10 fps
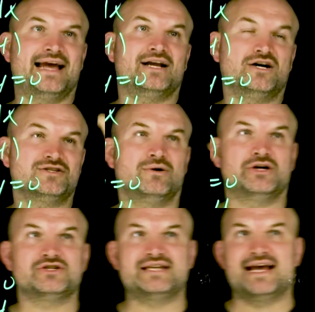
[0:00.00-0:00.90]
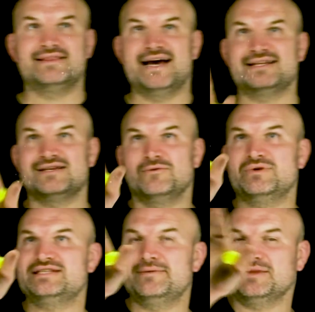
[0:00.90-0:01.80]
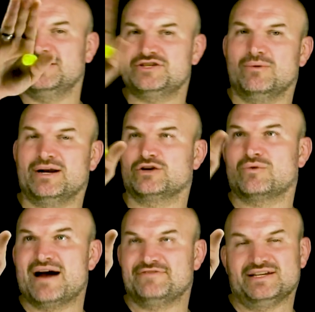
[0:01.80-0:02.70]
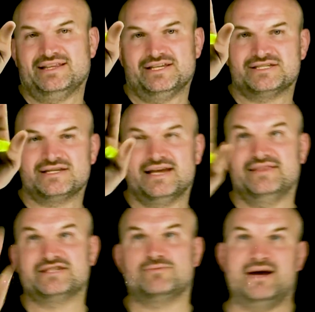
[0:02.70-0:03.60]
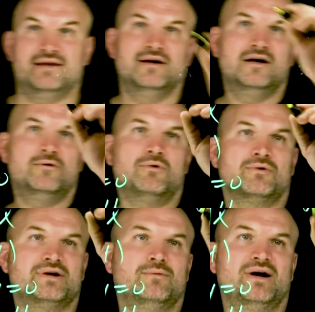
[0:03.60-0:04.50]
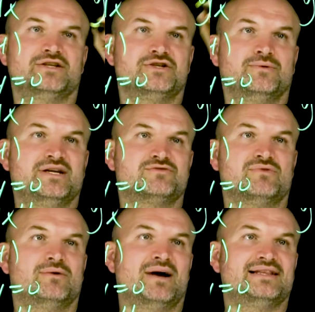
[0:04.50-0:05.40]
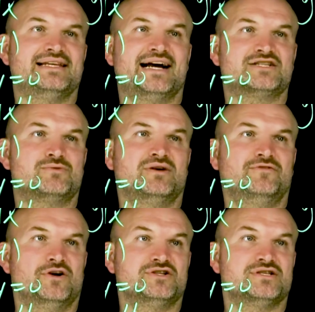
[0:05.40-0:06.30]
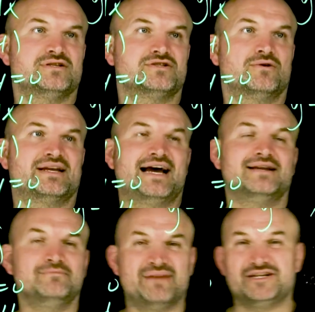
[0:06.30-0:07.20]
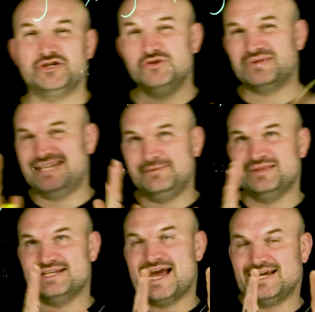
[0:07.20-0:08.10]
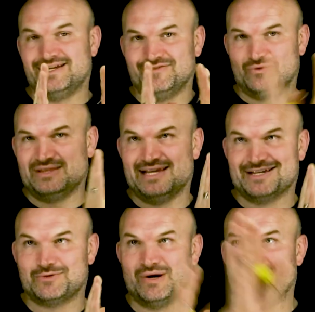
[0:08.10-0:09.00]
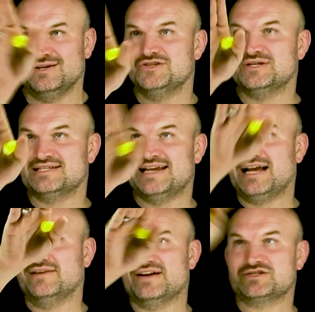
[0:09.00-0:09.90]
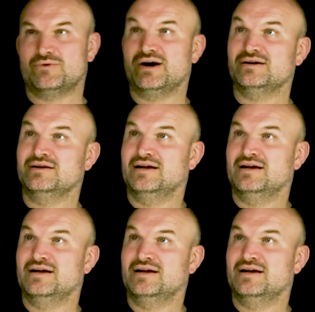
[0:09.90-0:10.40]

and also understand that we typically don't want to graph it in this, in this way. What we're going to want to do is rewrite the x squared first. So again, make sure you keep the negative with the x squared. So it's a negative x squared,